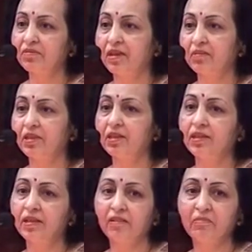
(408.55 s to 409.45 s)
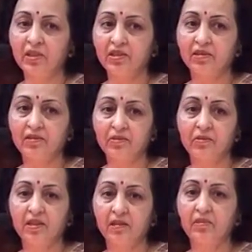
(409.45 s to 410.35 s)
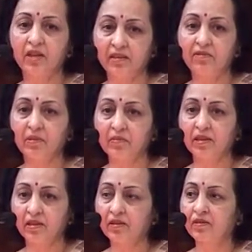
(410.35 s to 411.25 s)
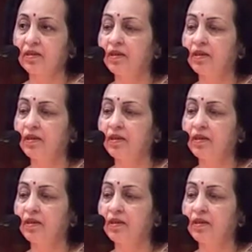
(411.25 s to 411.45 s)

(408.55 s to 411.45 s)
And we did have patients who came right from there.